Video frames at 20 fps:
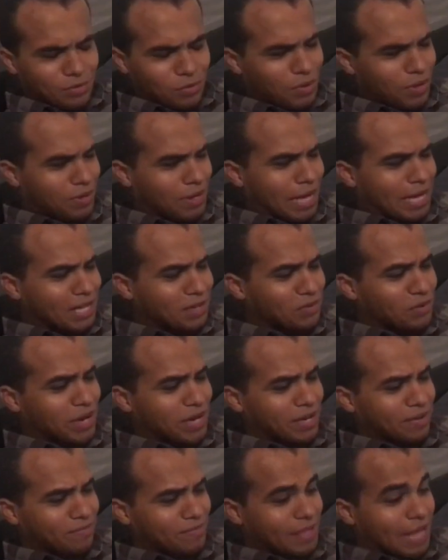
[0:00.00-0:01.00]
Well,
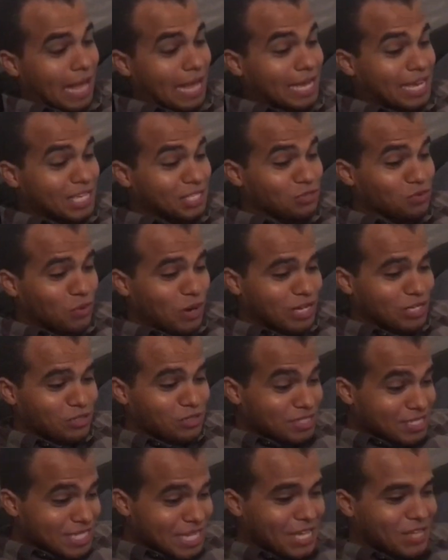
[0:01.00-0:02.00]
anyway, I can't wait to
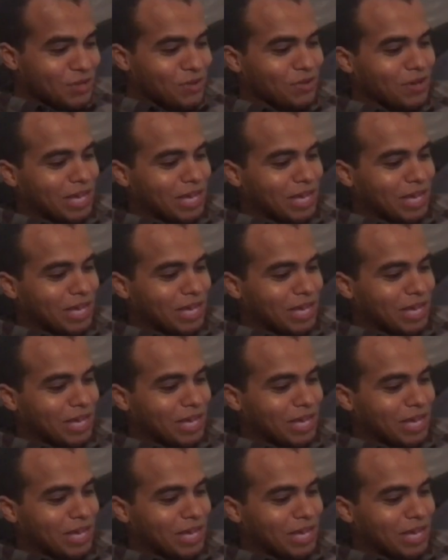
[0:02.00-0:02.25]
see you